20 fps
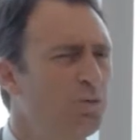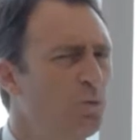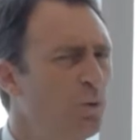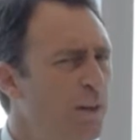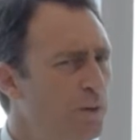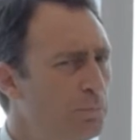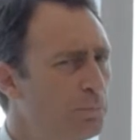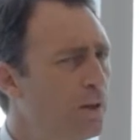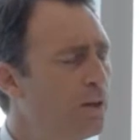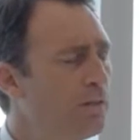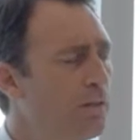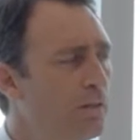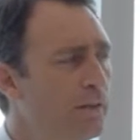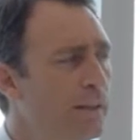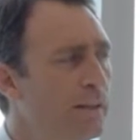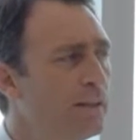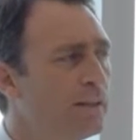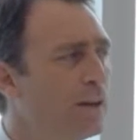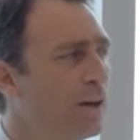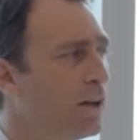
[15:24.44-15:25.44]
We are
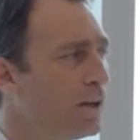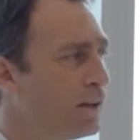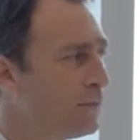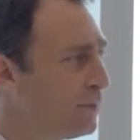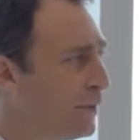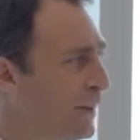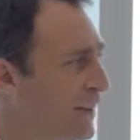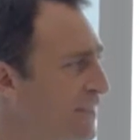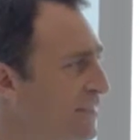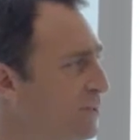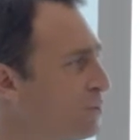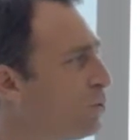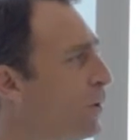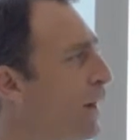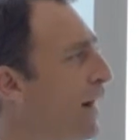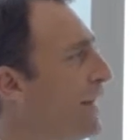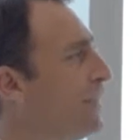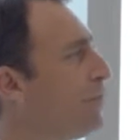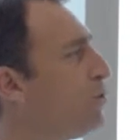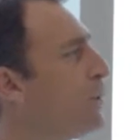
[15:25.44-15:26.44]
probably, all of us,
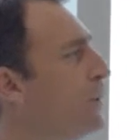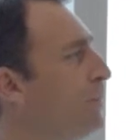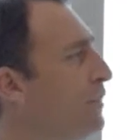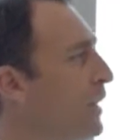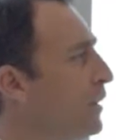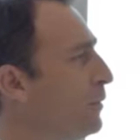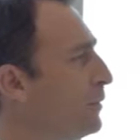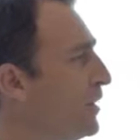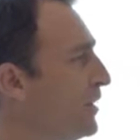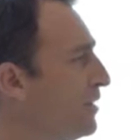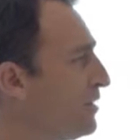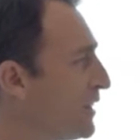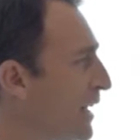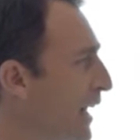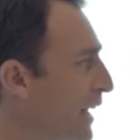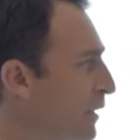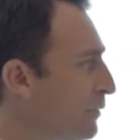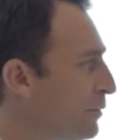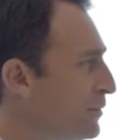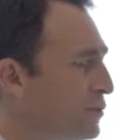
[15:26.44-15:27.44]
trying to develop this
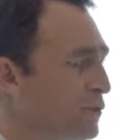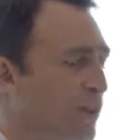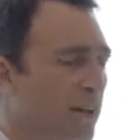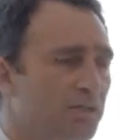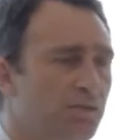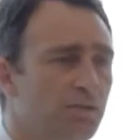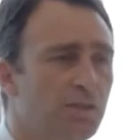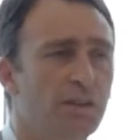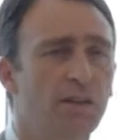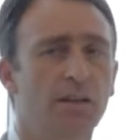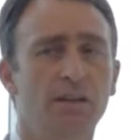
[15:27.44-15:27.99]
kind of trust